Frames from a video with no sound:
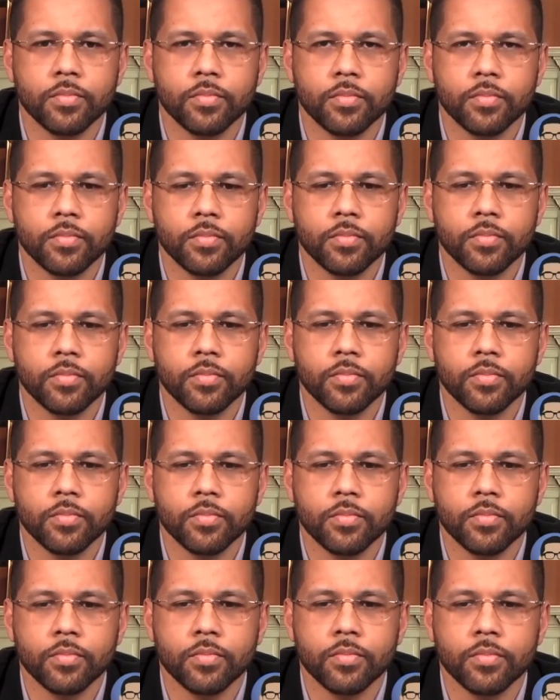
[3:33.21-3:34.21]

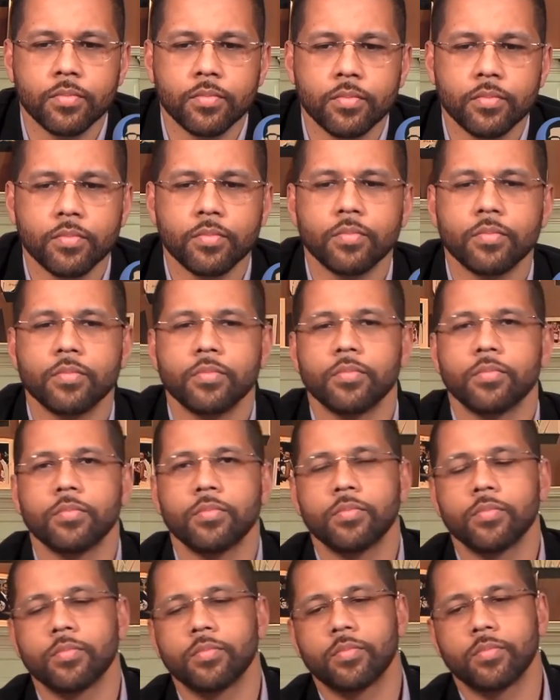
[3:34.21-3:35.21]

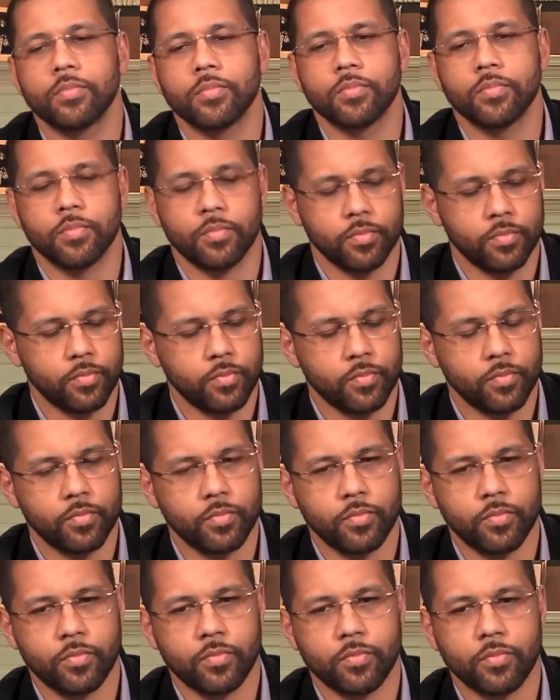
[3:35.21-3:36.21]

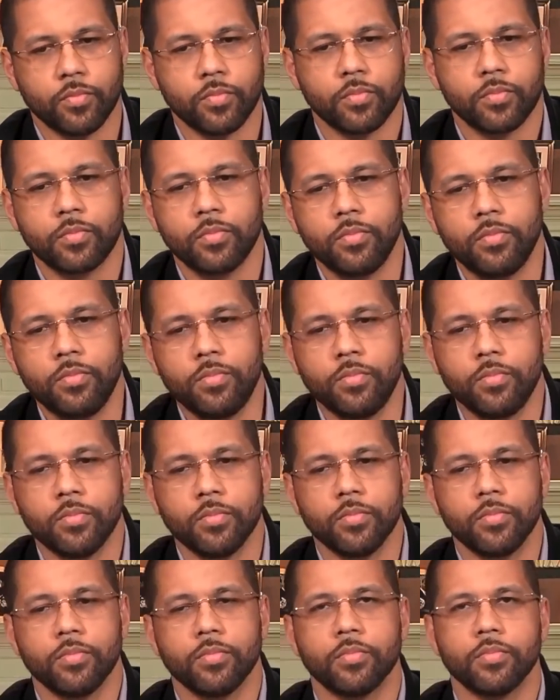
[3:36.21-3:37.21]

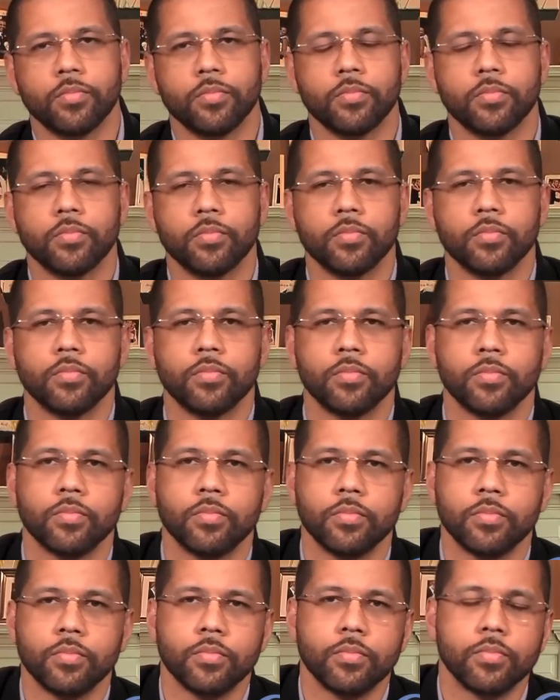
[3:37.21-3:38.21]

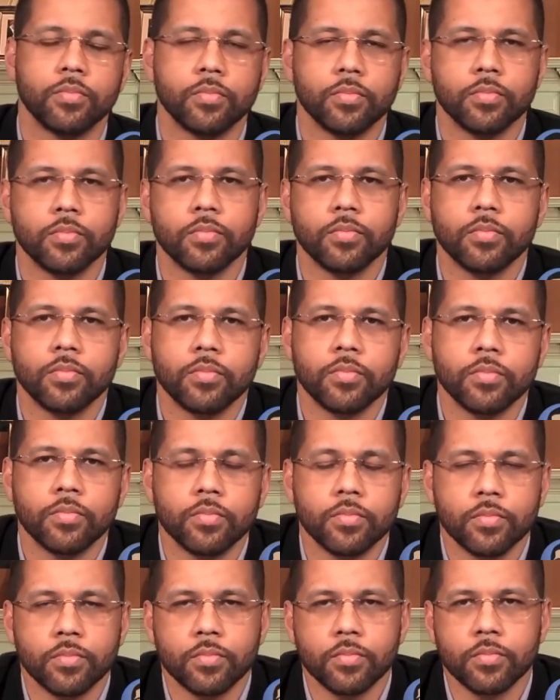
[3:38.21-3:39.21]

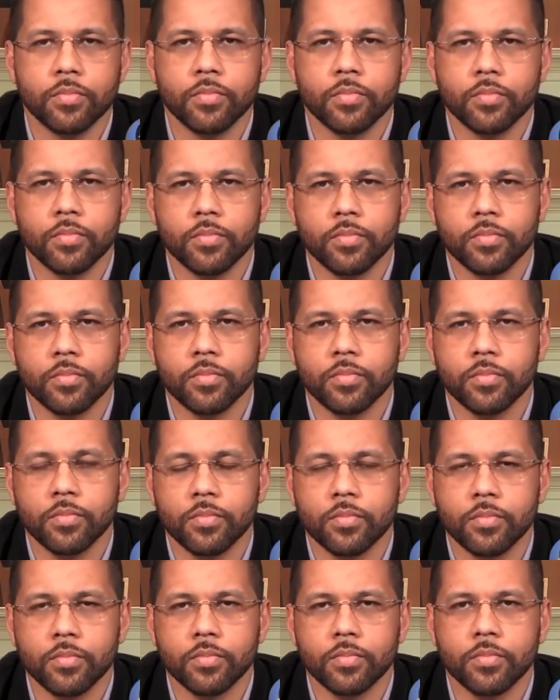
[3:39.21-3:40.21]

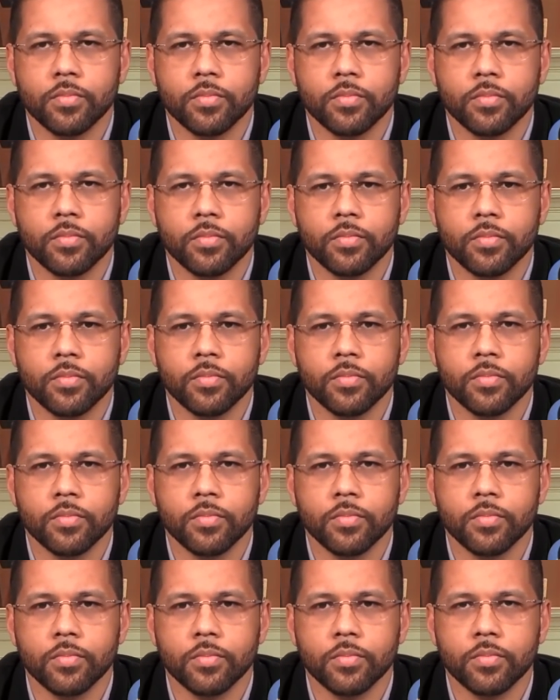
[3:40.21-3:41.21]
(silent)